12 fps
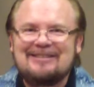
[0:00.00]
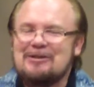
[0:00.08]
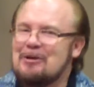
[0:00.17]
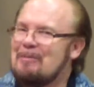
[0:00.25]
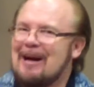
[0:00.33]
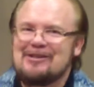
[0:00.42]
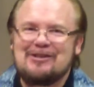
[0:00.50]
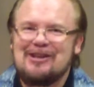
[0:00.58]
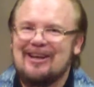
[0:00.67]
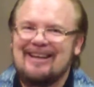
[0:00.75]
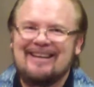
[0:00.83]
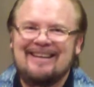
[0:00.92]
You're my
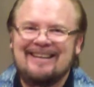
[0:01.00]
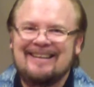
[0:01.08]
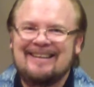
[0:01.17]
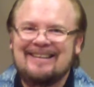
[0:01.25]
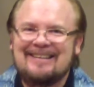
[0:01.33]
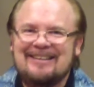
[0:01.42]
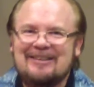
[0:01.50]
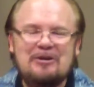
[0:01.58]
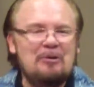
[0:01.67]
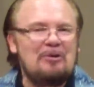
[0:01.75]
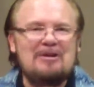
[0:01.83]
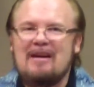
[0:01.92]
son.
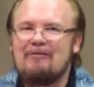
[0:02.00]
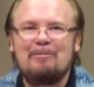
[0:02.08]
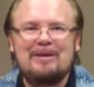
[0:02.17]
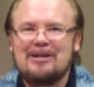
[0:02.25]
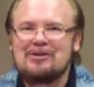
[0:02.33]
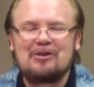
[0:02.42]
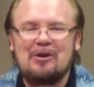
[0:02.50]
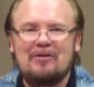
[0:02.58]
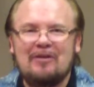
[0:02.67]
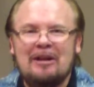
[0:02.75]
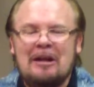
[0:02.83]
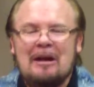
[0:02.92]
You'll never be a
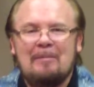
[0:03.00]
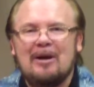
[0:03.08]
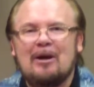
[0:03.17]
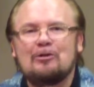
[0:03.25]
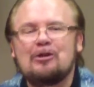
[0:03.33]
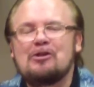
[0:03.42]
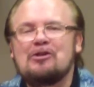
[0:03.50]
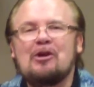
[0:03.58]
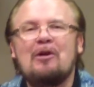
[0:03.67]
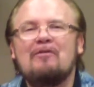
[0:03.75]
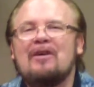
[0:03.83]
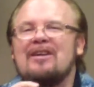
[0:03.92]
servant. Because a
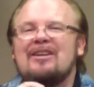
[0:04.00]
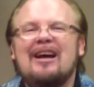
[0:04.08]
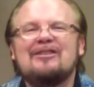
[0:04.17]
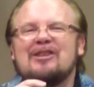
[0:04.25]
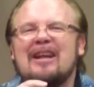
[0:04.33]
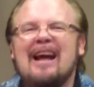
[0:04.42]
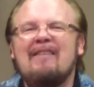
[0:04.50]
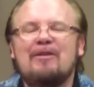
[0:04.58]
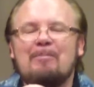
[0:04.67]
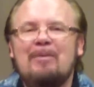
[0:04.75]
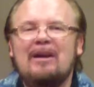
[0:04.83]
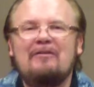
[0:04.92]
servant doesn't have
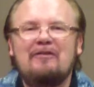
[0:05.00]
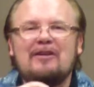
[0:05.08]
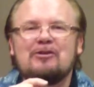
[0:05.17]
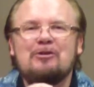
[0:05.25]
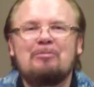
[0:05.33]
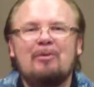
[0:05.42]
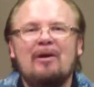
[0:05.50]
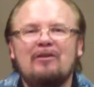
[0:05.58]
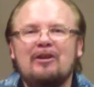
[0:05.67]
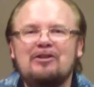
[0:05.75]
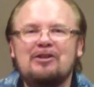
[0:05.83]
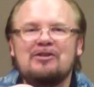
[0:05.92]
the benefits, the
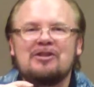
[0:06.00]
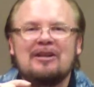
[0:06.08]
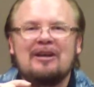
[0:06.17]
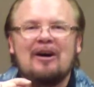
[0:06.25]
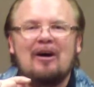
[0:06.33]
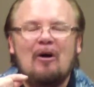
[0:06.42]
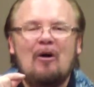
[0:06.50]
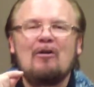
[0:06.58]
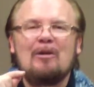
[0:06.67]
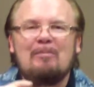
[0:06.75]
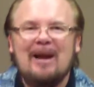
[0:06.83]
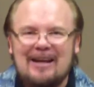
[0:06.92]
privileges, or
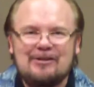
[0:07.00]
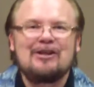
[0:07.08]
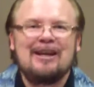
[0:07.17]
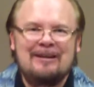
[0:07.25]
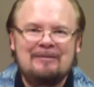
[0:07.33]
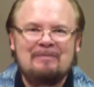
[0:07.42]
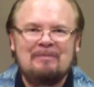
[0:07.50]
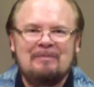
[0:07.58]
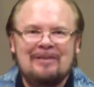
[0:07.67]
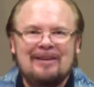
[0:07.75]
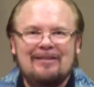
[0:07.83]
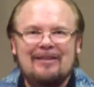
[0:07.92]
the blessing
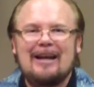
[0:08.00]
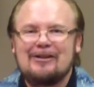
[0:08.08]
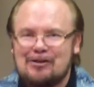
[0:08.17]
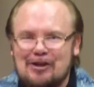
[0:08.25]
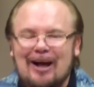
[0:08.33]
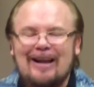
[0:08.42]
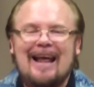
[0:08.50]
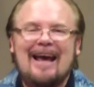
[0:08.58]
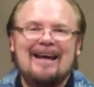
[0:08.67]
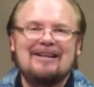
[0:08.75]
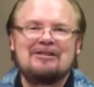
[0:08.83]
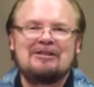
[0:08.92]
that a son
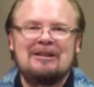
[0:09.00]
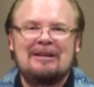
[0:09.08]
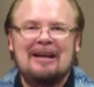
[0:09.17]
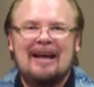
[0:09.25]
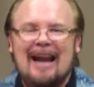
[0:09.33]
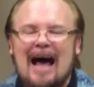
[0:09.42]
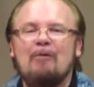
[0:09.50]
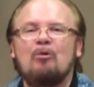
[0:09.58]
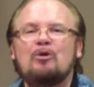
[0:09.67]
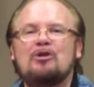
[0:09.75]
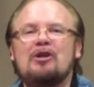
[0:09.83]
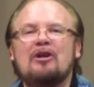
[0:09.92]
has. And I
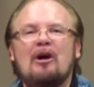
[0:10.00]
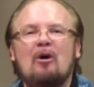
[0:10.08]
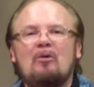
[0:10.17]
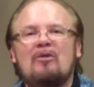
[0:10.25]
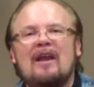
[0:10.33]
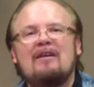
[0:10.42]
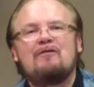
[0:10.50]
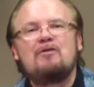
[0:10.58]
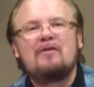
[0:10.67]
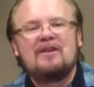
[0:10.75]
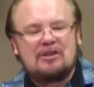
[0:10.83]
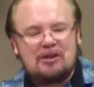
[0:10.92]
want you to know that if
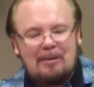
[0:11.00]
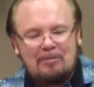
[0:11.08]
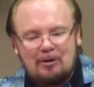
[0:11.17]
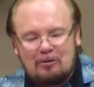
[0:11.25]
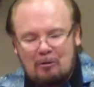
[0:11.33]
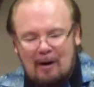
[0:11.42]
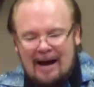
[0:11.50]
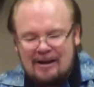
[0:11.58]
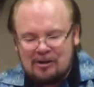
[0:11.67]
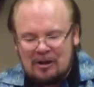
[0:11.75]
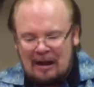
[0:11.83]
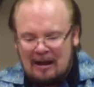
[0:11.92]
you've accepted
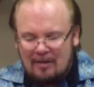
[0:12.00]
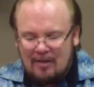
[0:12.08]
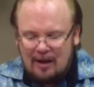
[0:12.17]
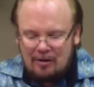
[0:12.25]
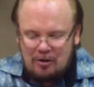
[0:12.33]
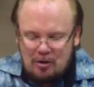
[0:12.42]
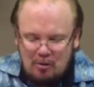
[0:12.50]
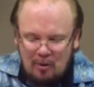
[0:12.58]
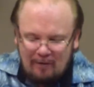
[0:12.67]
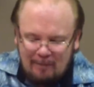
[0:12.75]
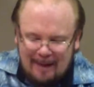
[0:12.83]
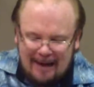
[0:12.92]
Christ, then you
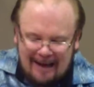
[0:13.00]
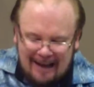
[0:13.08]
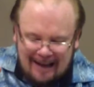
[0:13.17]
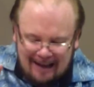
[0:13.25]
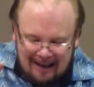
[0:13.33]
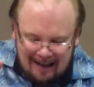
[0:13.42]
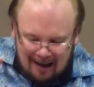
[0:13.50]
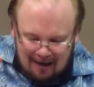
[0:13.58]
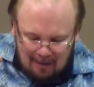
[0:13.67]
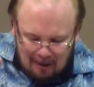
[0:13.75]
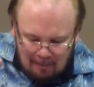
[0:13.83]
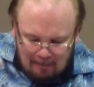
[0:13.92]
have been
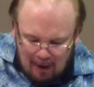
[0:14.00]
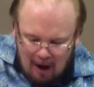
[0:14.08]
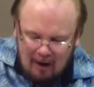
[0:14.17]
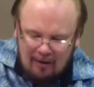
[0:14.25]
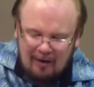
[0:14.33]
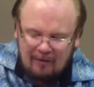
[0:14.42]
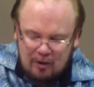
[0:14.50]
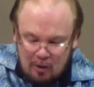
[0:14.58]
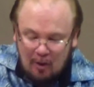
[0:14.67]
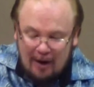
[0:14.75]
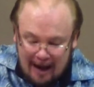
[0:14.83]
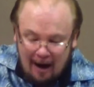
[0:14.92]

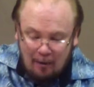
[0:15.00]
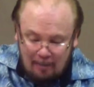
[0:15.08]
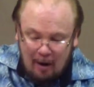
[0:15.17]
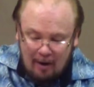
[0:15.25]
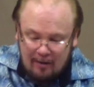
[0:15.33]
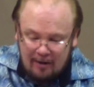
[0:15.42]
you are now a part